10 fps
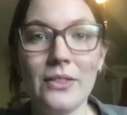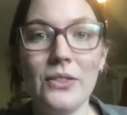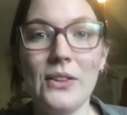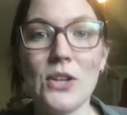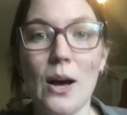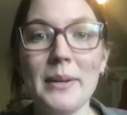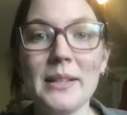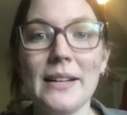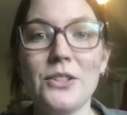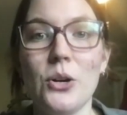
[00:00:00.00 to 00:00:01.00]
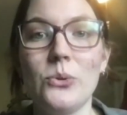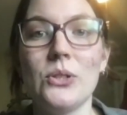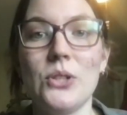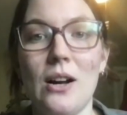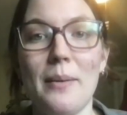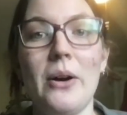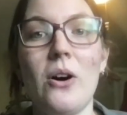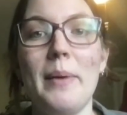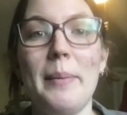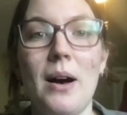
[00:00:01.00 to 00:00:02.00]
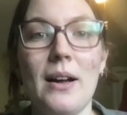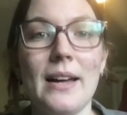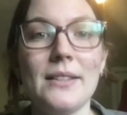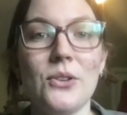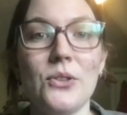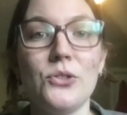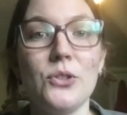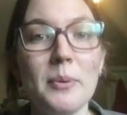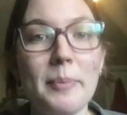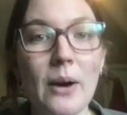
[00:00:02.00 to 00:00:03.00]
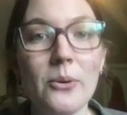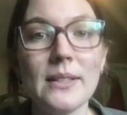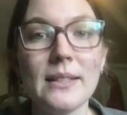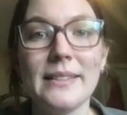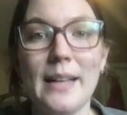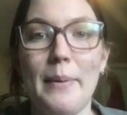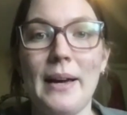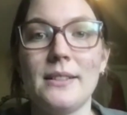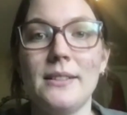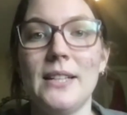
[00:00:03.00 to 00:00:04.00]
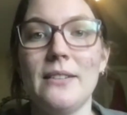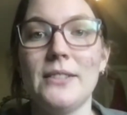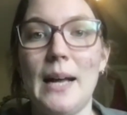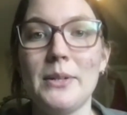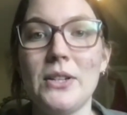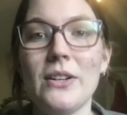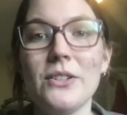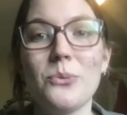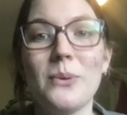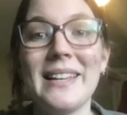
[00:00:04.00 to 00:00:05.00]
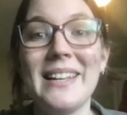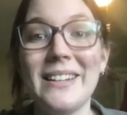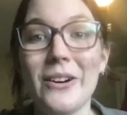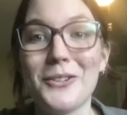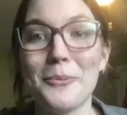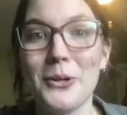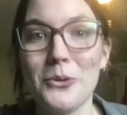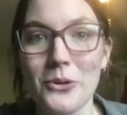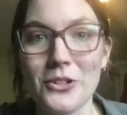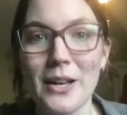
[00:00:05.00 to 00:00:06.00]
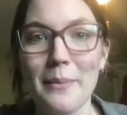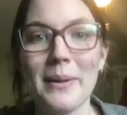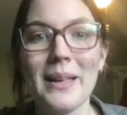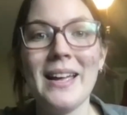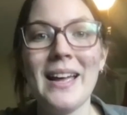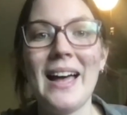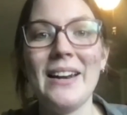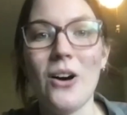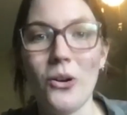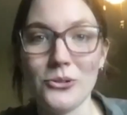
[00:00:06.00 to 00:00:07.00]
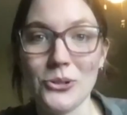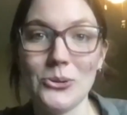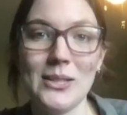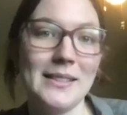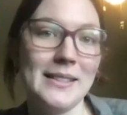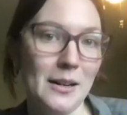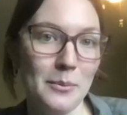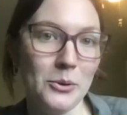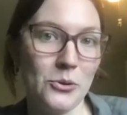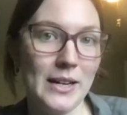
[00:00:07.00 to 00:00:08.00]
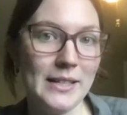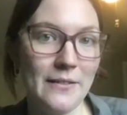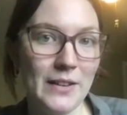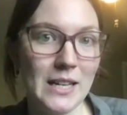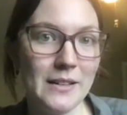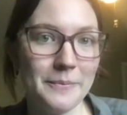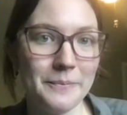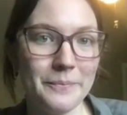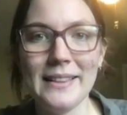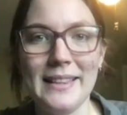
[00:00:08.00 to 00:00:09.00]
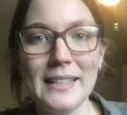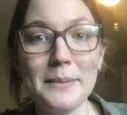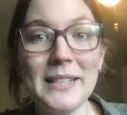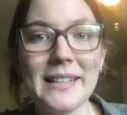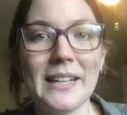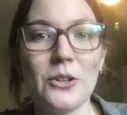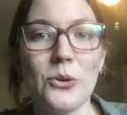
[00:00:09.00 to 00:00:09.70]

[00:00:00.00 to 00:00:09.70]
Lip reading: The topics I chose to talk about on my podcast are the superpowers and setbacks of self sabotage within entrepreneurship, and also sustainable creativity. This means I can